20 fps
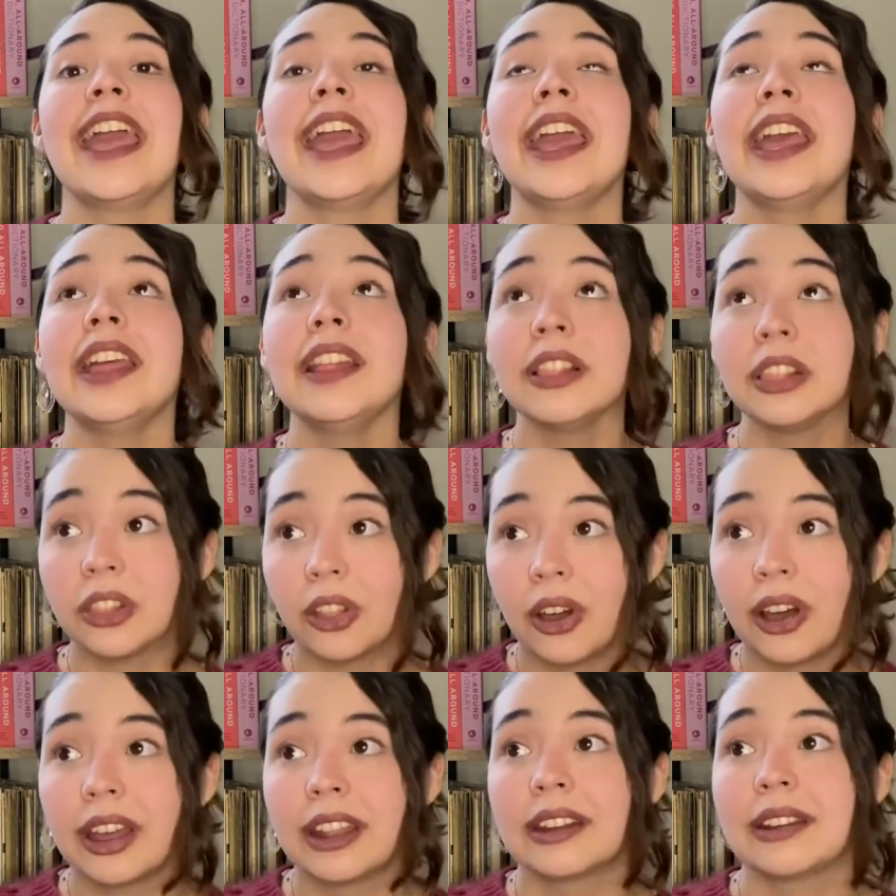a
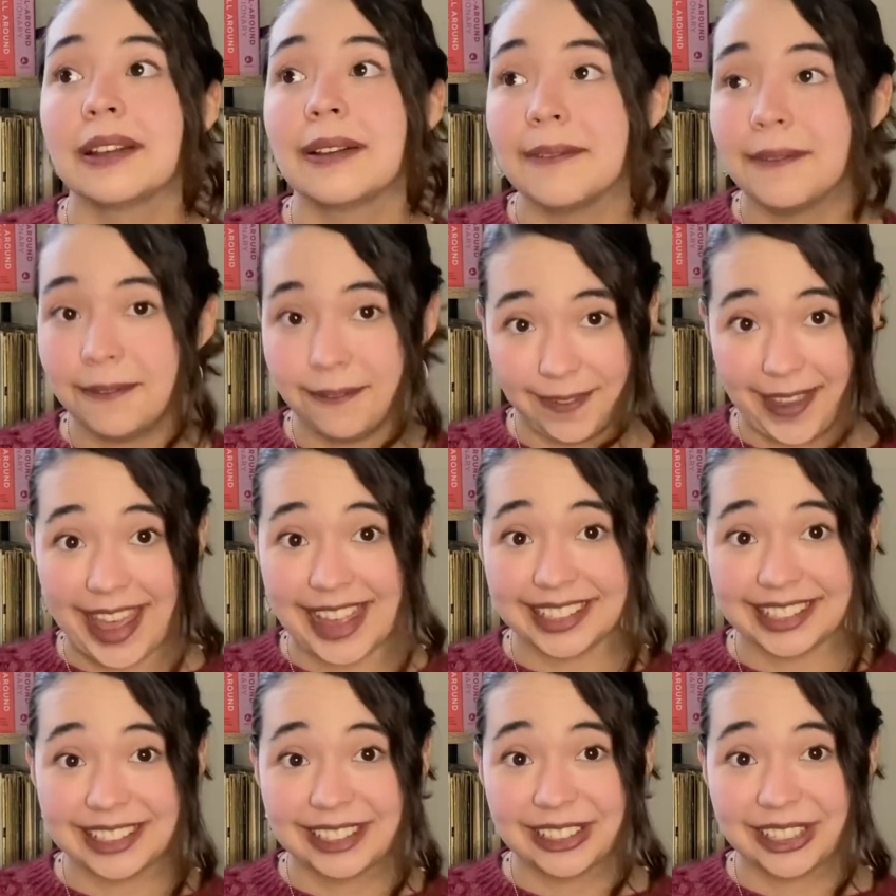lot
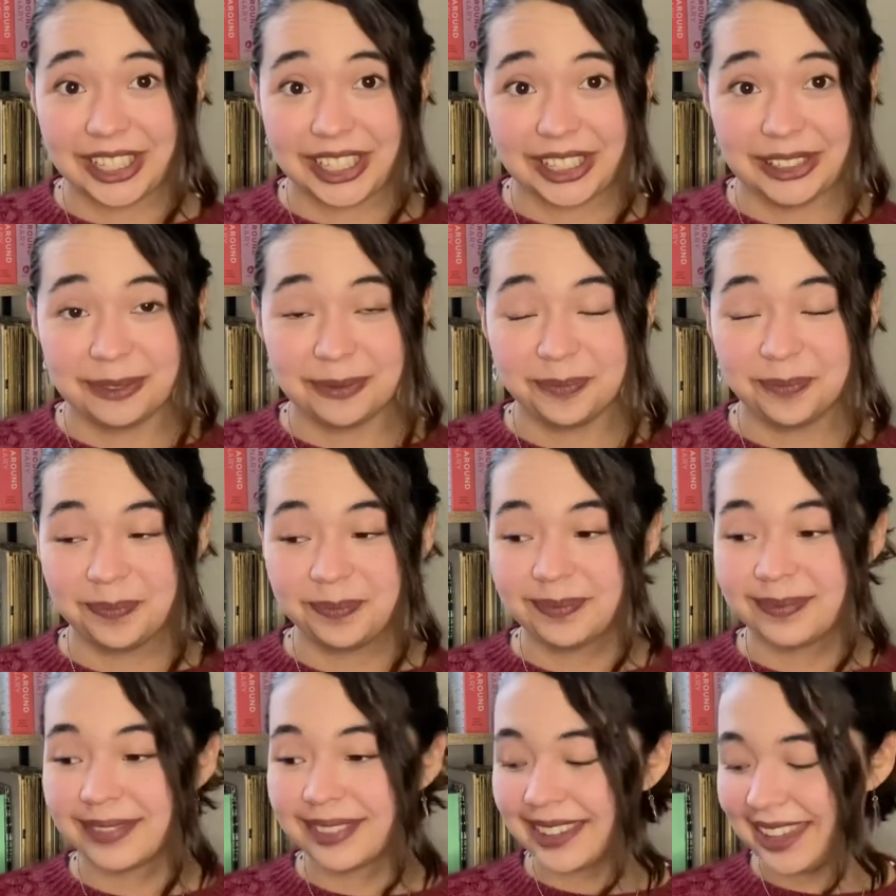faster
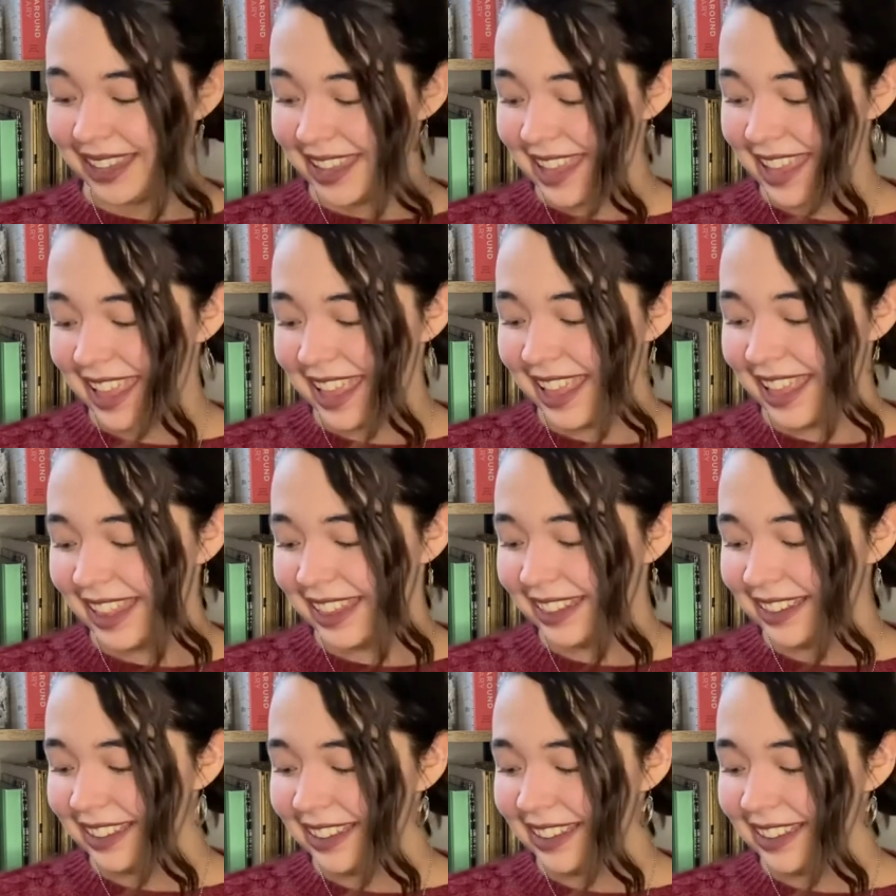and